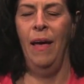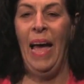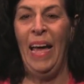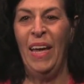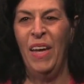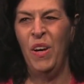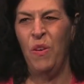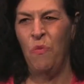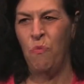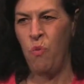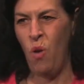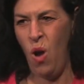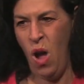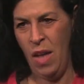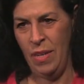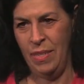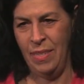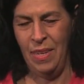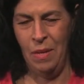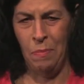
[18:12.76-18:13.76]
I hear
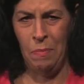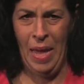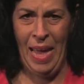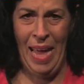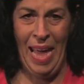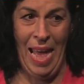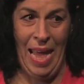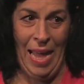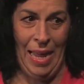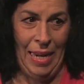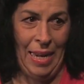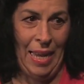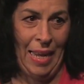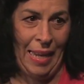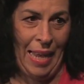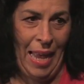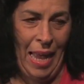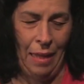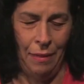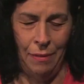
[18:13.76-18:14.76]
Ross in my head
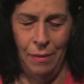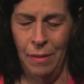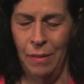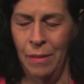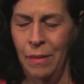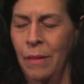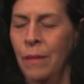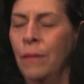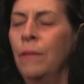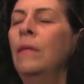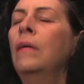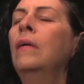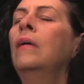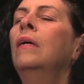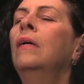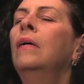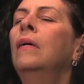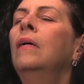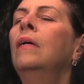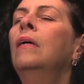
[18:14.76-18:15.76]
again.
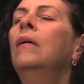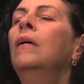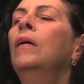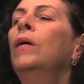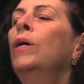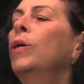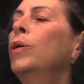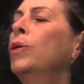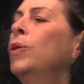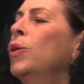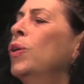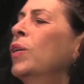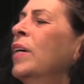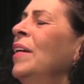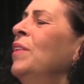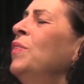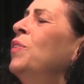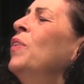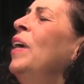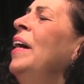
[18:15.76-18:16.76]
You
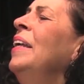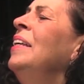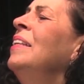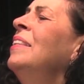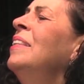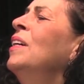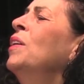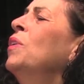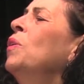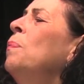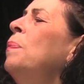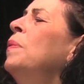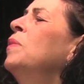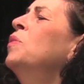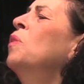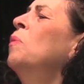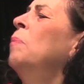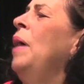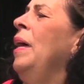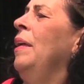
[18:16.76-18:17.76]
can do anything you
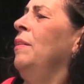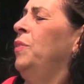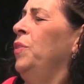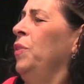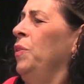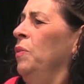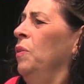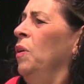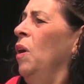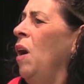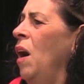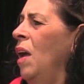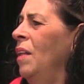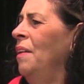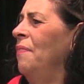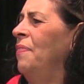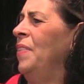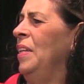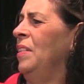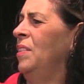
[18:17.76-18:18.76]
put your mind to.
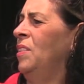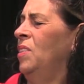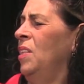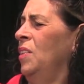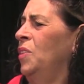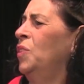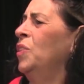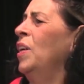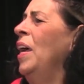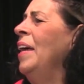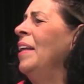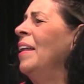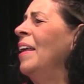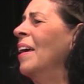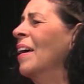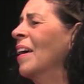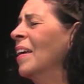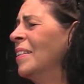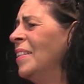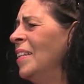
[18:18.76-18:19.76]
All of this, the
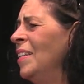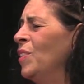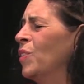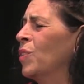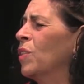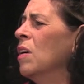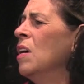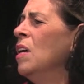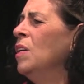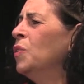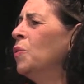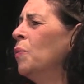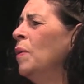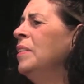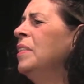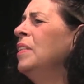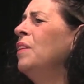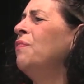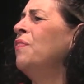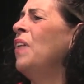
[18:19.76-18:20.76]
training, it is
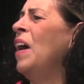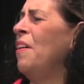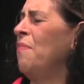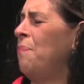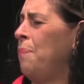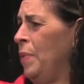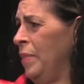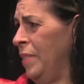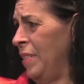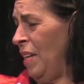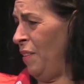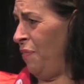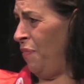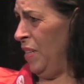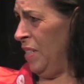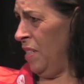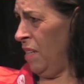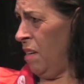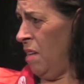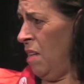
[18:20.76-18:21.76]
25%
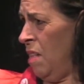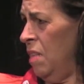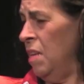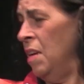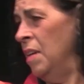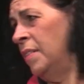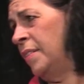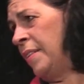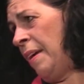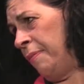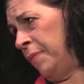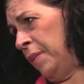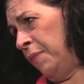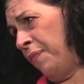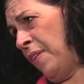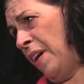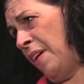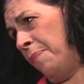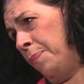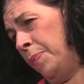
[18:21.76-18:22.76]
physical,
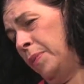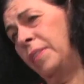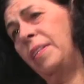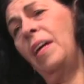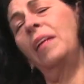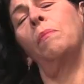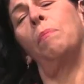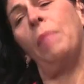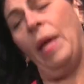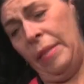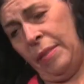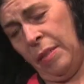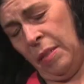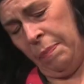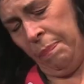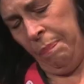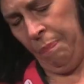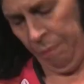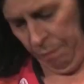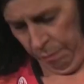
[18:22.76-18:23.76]
75% mental.